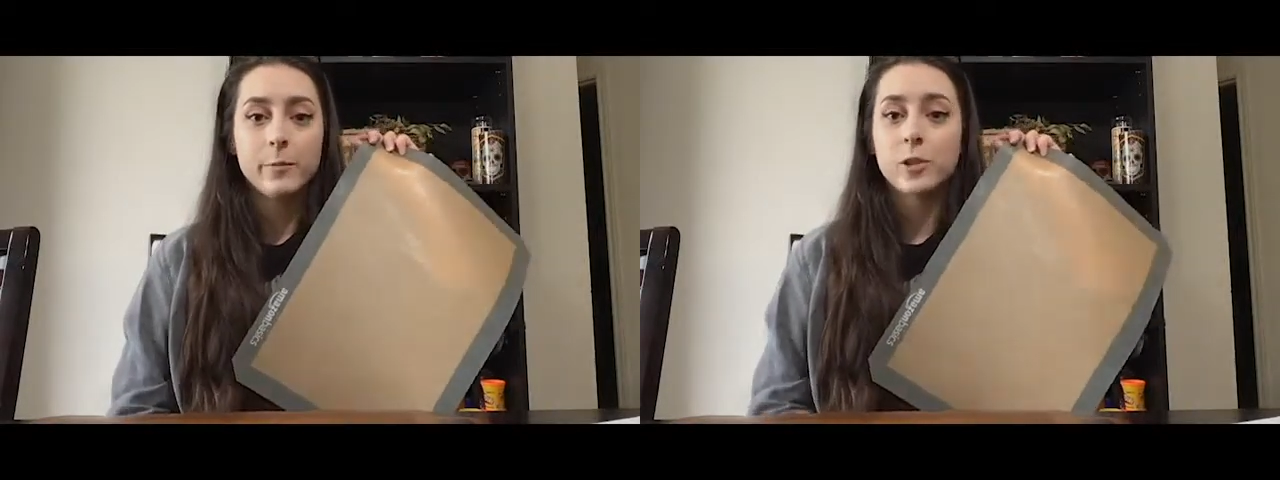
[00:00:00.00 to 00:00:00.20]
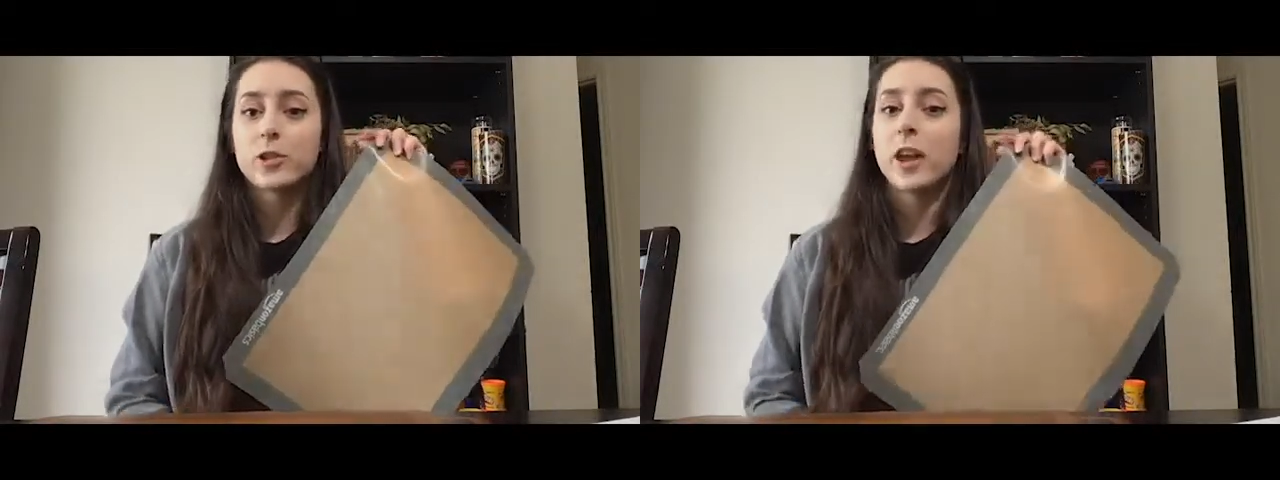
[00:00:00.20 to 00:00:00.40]

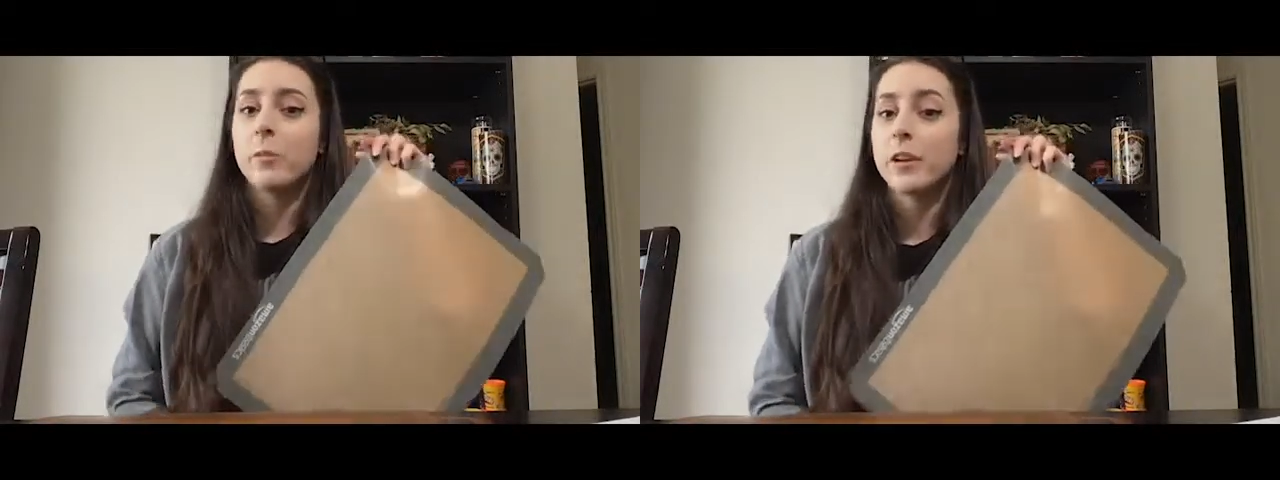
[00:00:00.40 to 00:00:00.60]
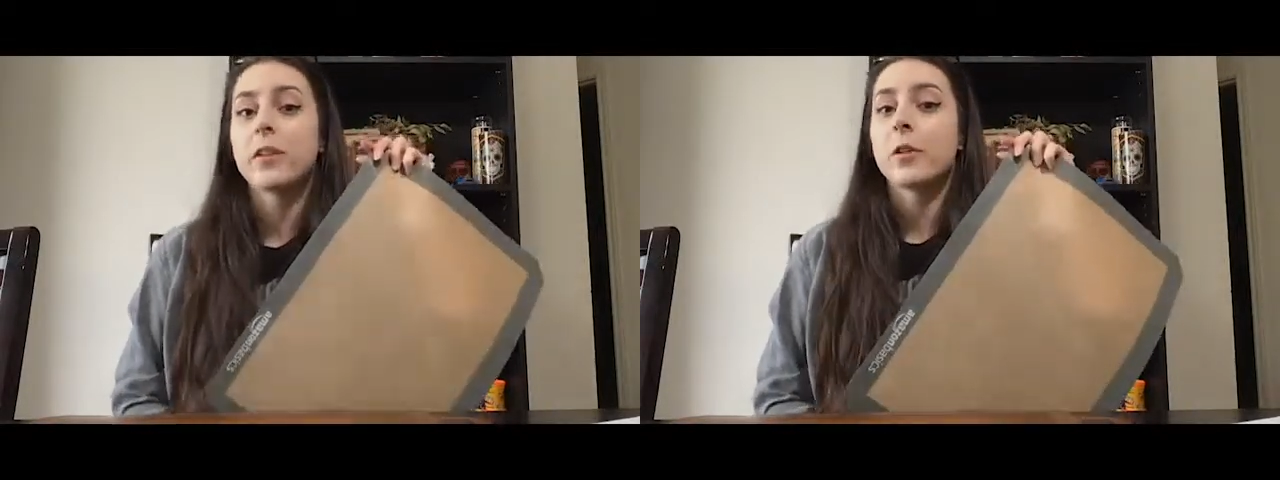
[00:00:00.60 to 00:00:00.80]
which they
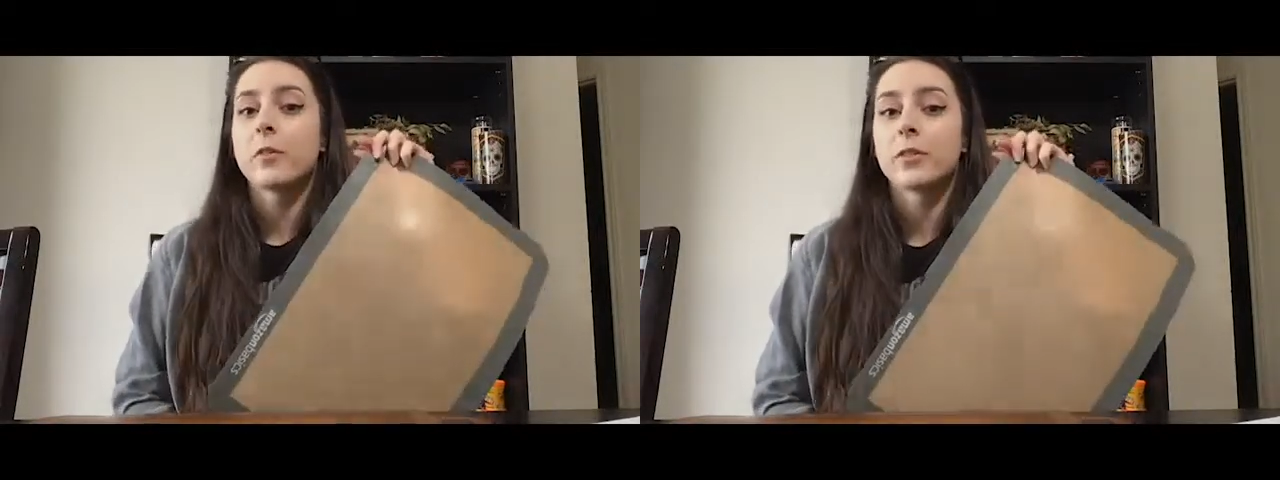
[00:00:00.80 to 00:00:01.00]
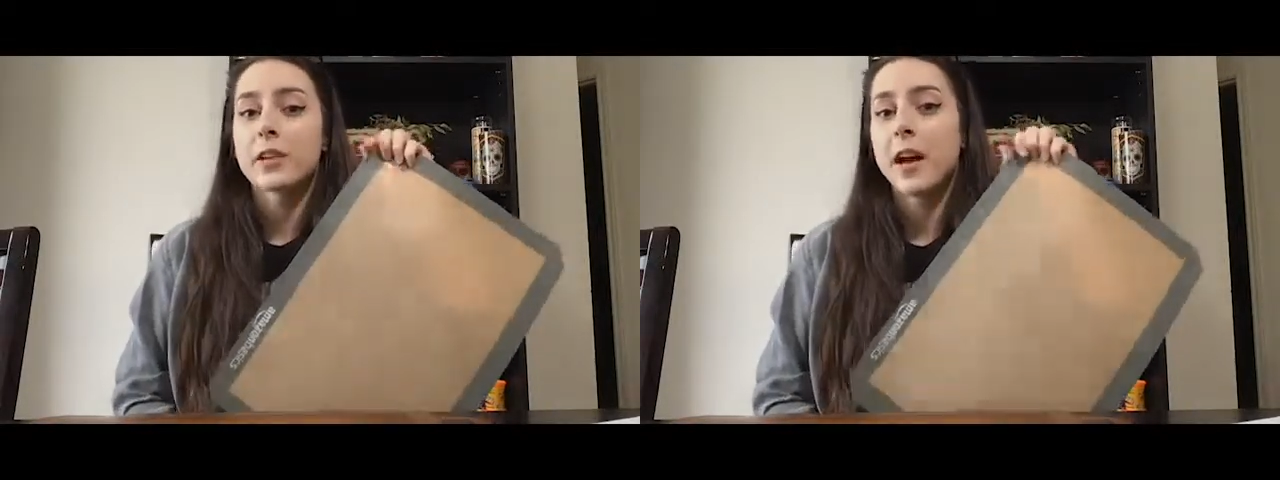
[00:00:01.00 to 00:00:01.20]
will
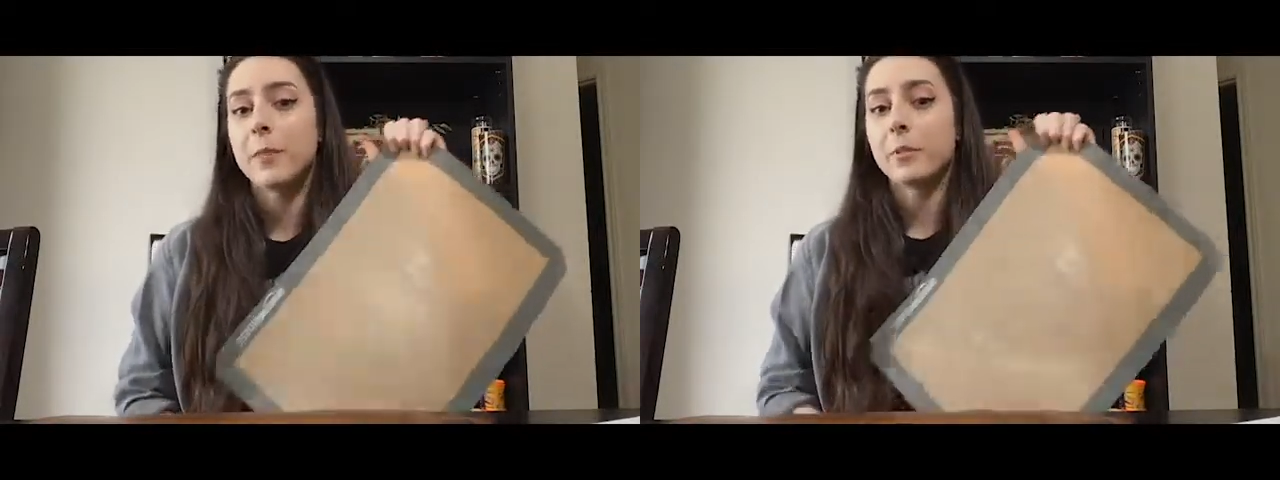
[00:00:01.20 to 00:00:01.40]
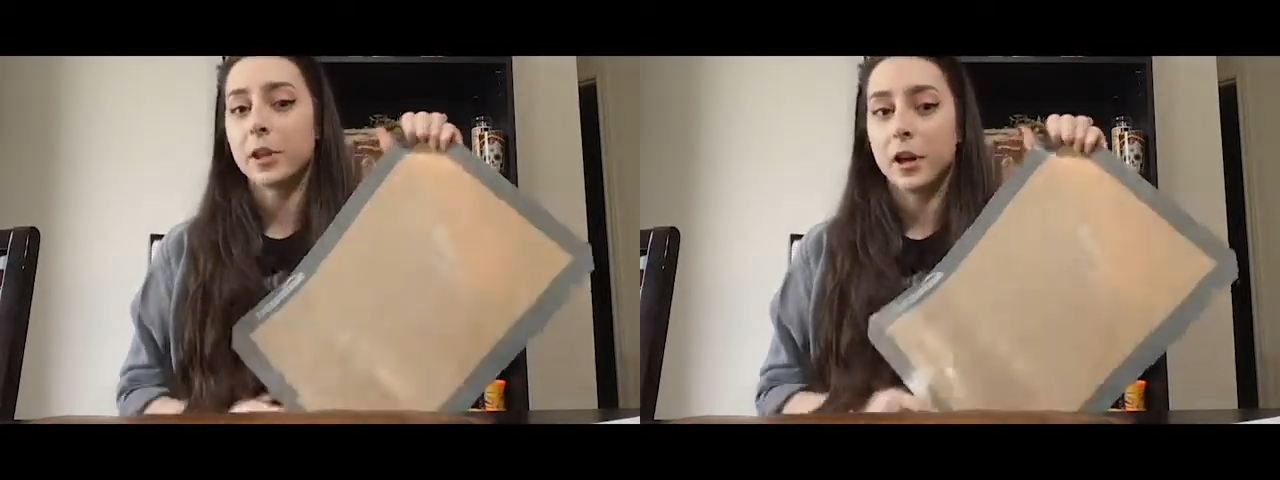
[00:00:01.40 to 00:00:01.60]
over
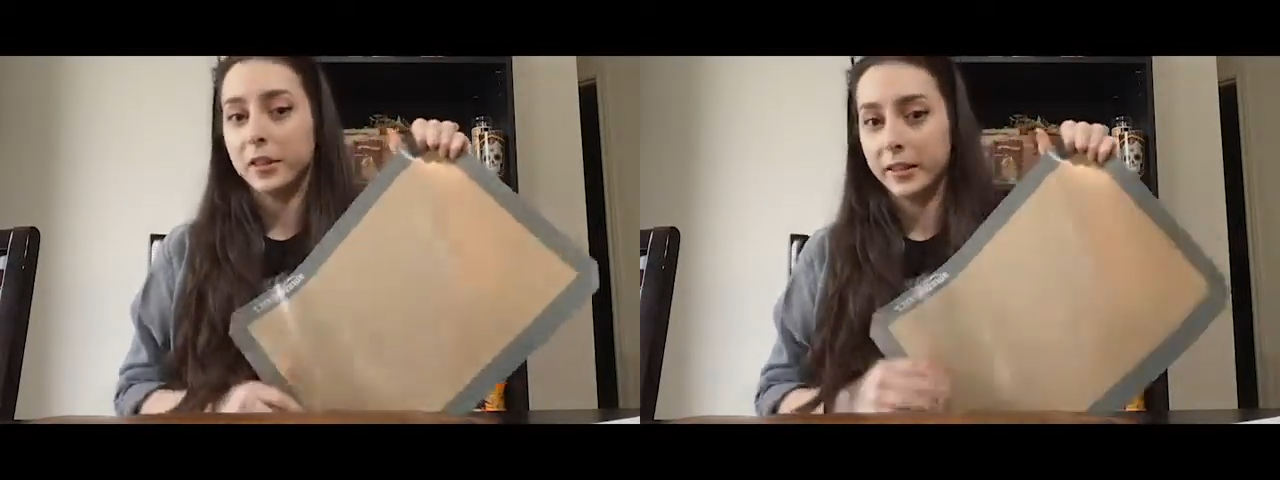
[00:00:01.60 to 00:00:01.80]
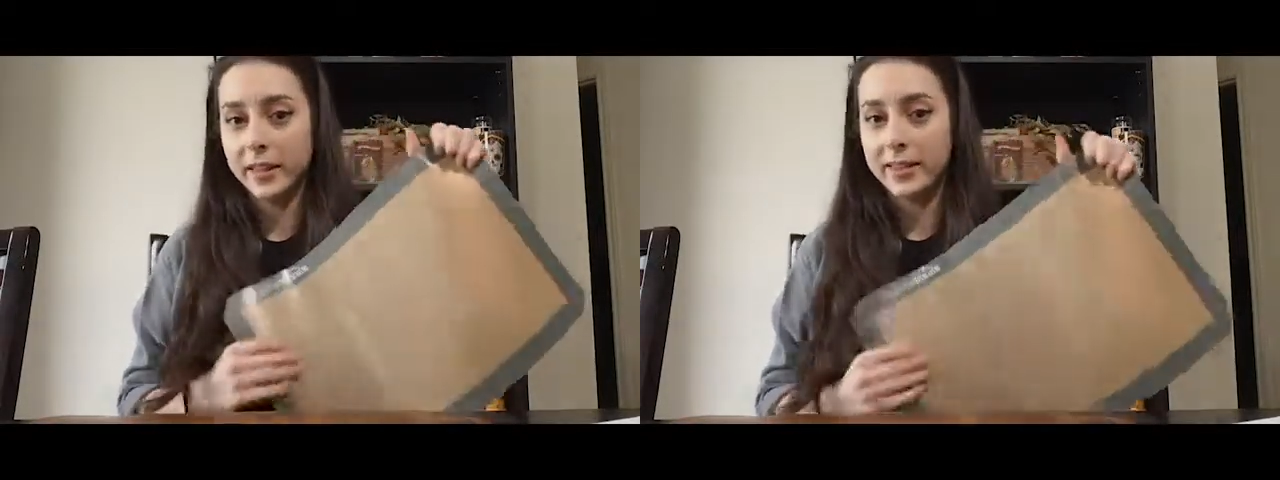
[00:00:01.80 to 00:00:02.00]
time
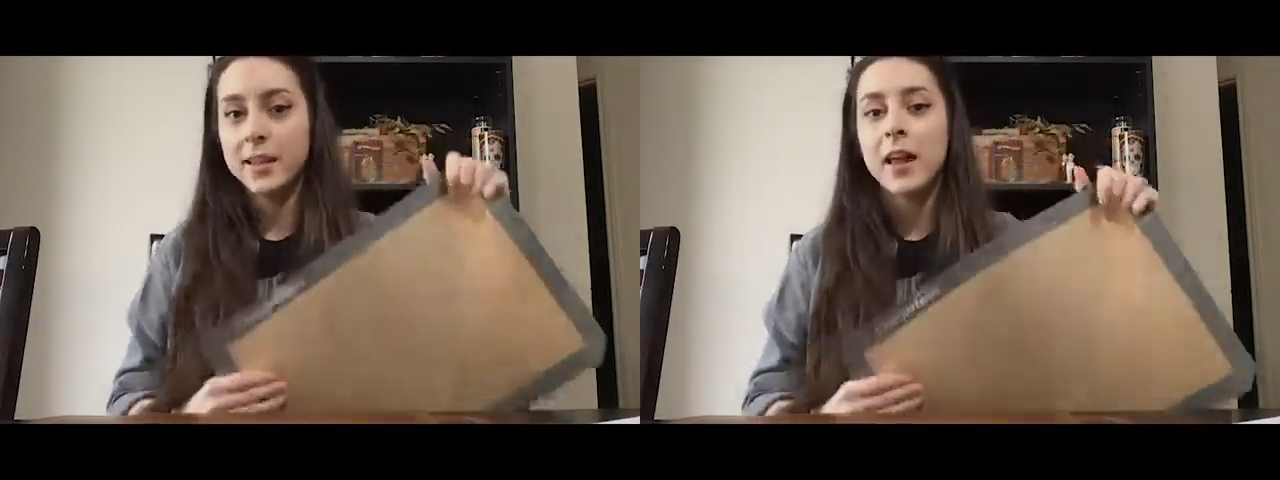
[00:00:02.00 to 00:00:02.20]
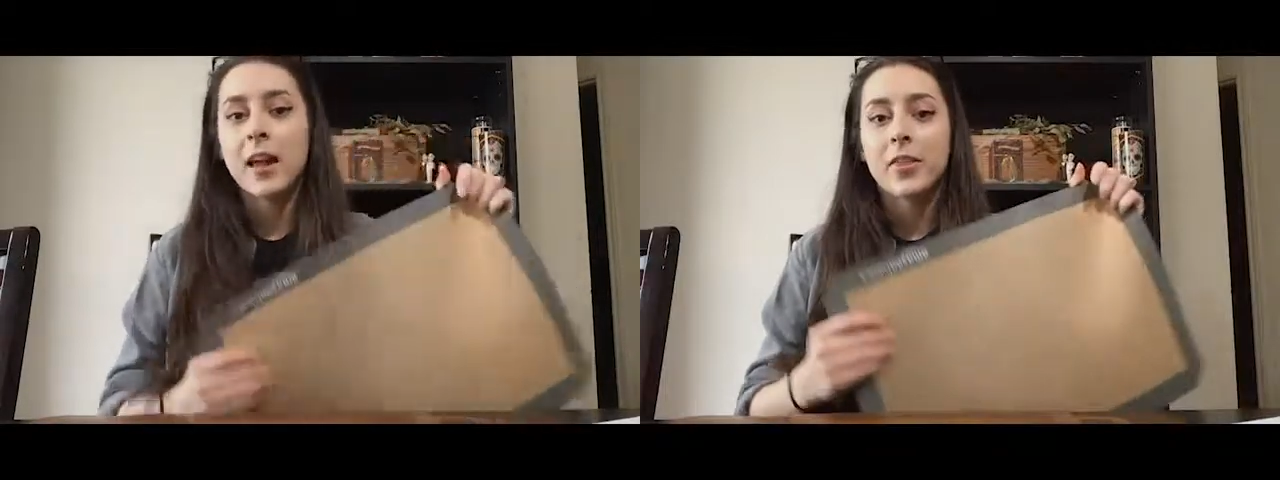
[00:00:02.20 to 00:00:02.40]
regardless,
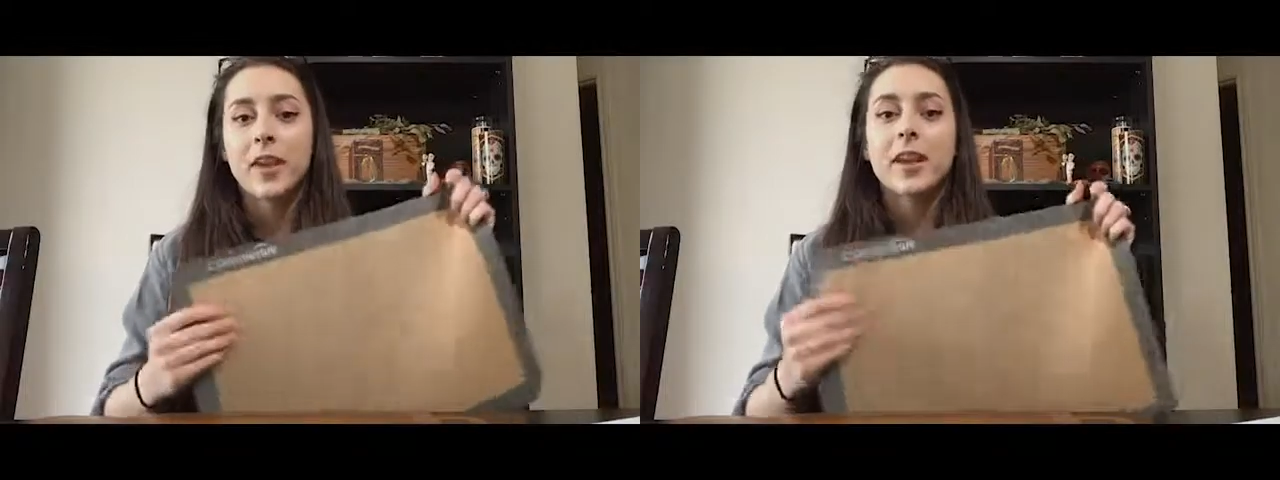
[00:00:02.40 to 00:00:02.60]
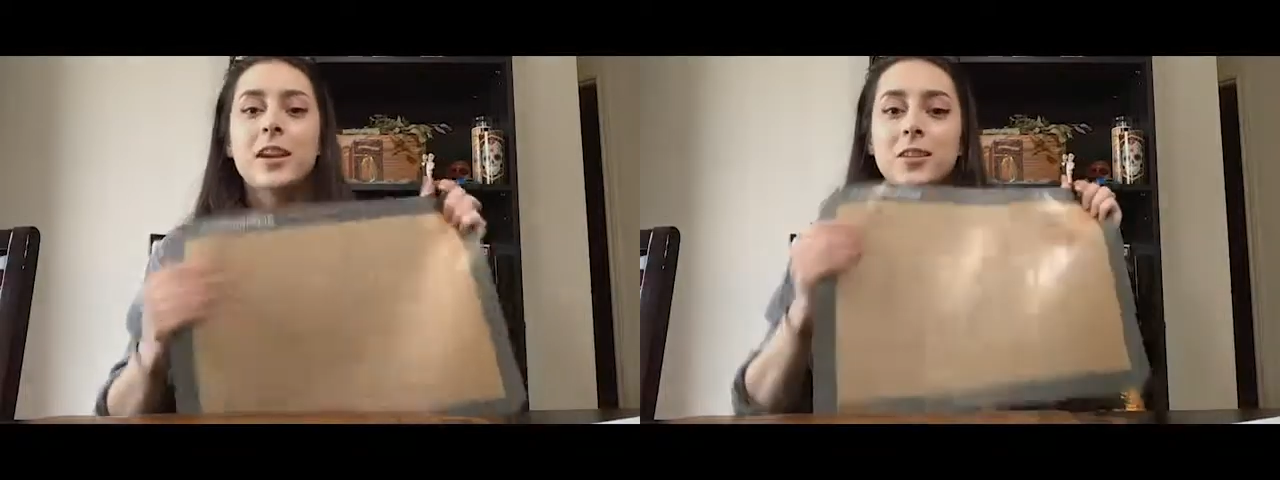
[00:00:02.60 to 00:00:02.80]

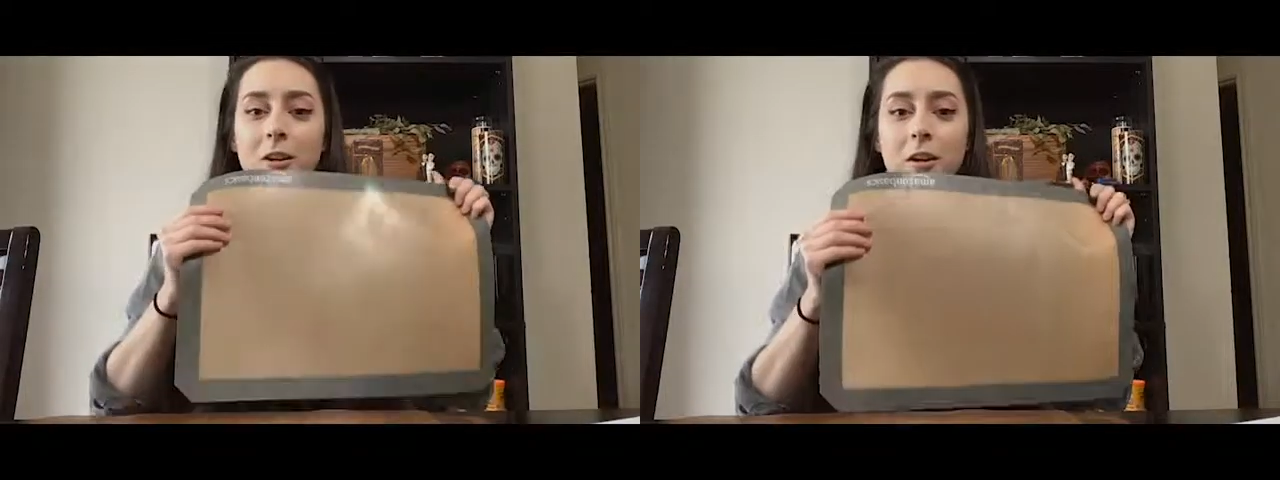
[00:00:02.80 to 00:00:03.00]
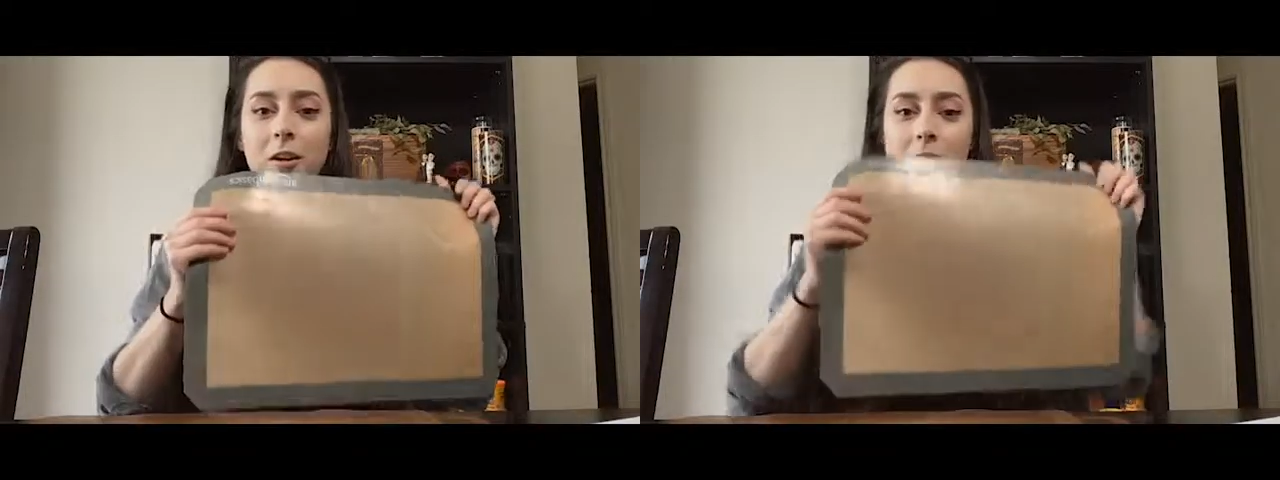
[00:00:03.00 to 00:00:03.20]
they get darker.